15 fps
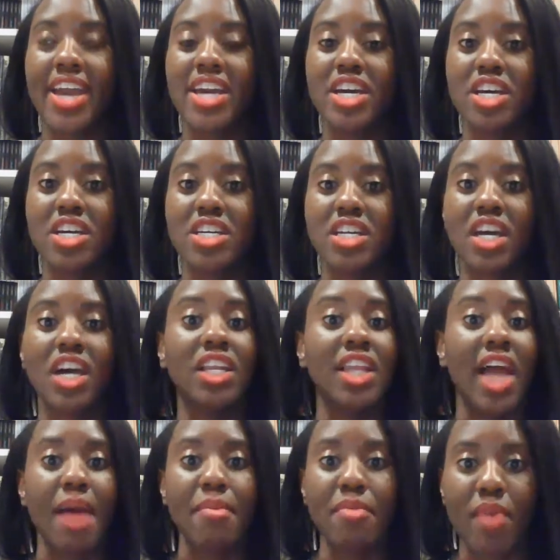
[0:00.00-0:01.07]
and
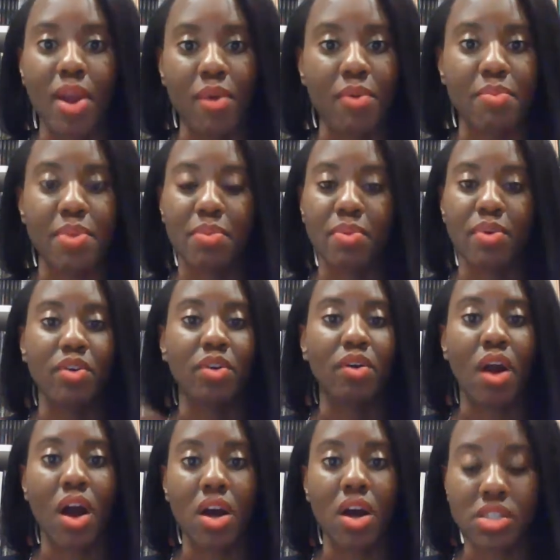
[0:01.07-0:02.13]
collaborate with people
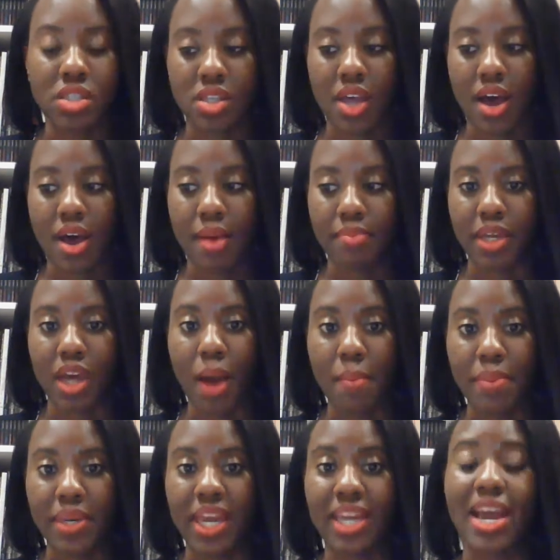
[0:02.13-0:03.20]
across the
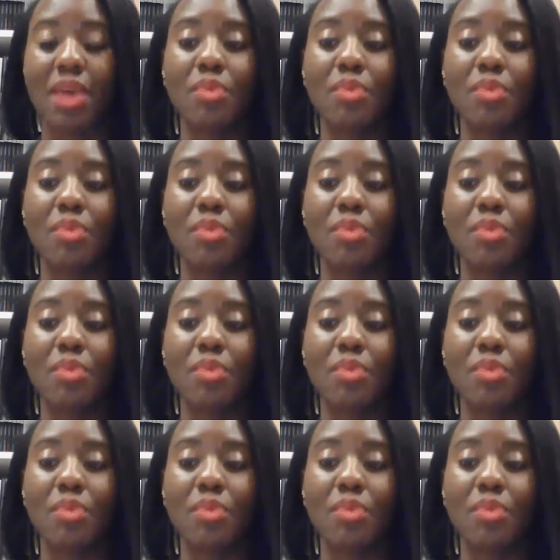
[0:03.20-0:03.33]
company.